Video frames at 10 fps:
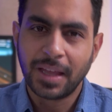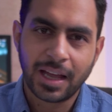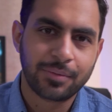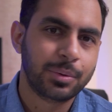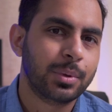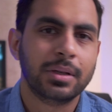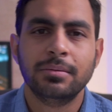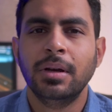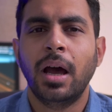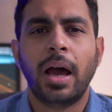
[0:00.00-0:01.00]
Hi everyone.
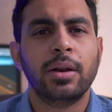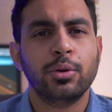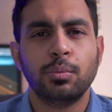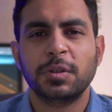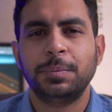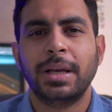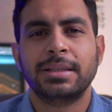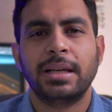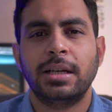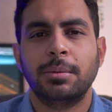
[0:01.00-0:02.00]
I know you must be
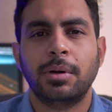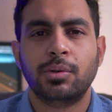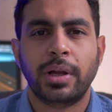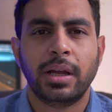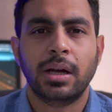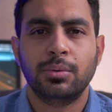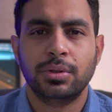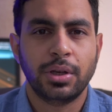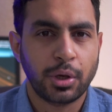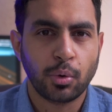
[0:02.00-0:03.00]
excited about trying out
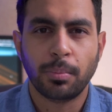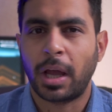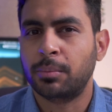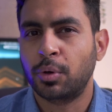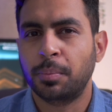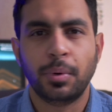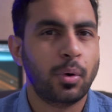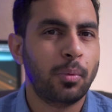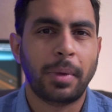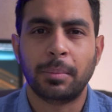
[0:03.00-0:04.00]
the new MacBook Pro,
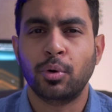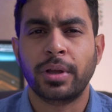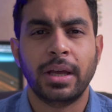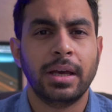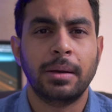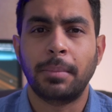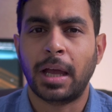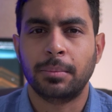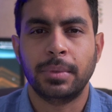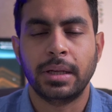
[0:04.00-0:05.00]
MacBook Air,
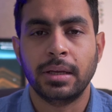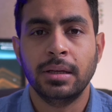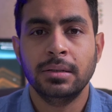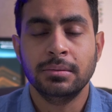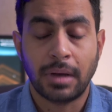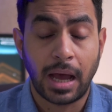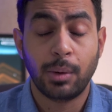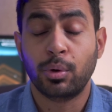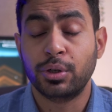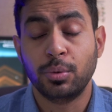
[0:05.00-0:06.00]
Mac Mini. I
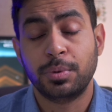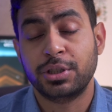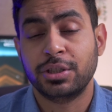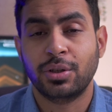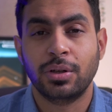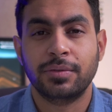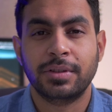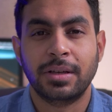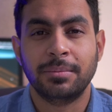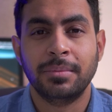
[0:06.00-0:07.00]
wanted to purchase all of
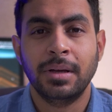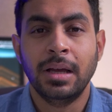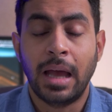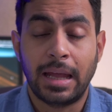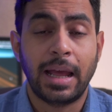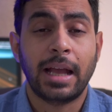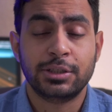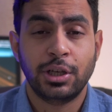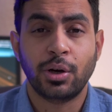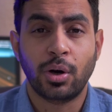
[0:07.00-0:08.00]
them and I
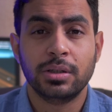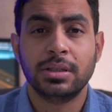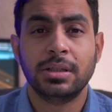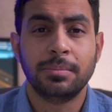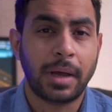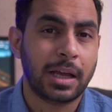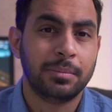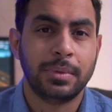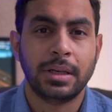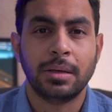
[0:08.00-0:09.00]
actually ordered Mac
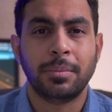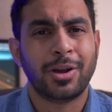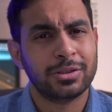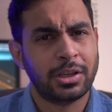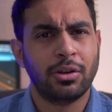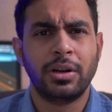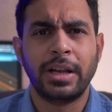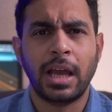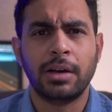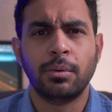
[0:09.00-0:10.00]
Mini because I
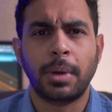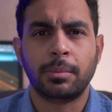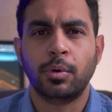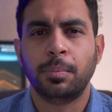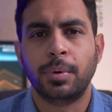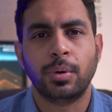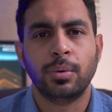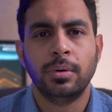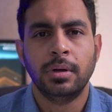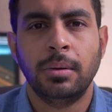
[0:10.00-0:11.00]
already have a MacBook
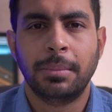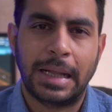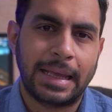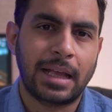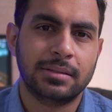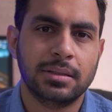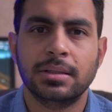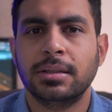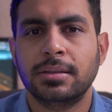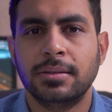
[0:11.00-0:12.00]
Pro, but I cancelled
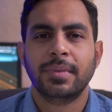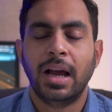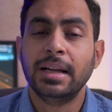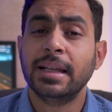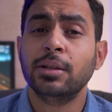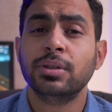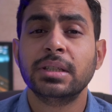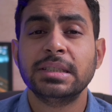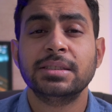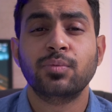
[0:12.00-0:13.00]
it. I'll tell you the
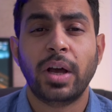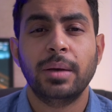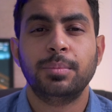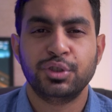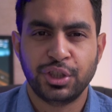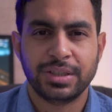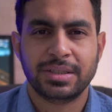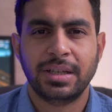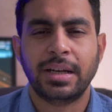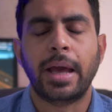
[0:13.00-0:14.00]
reason why I
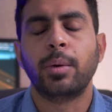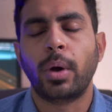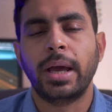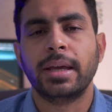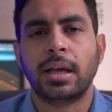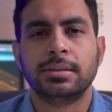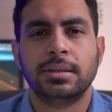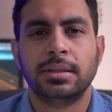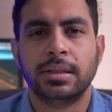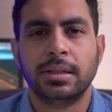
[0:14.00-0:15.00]
purchased it and why I
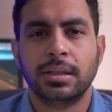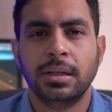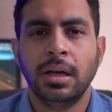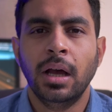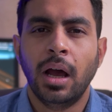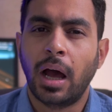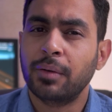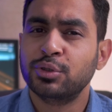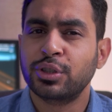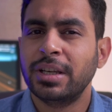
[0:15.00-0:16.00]
cancelled it. I
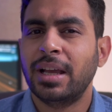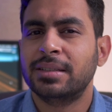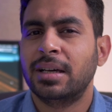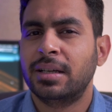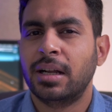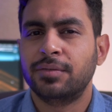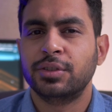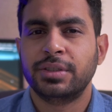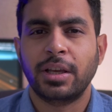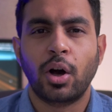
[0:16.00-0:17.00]
was really excited after
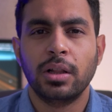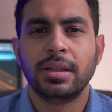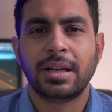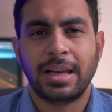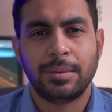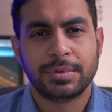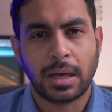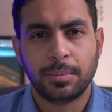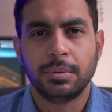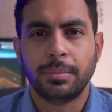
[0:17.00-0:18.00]
seeing all the claims
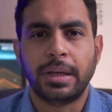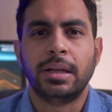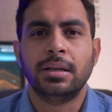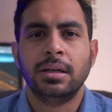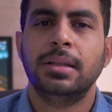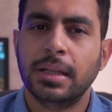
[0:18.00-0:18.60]
Apple made.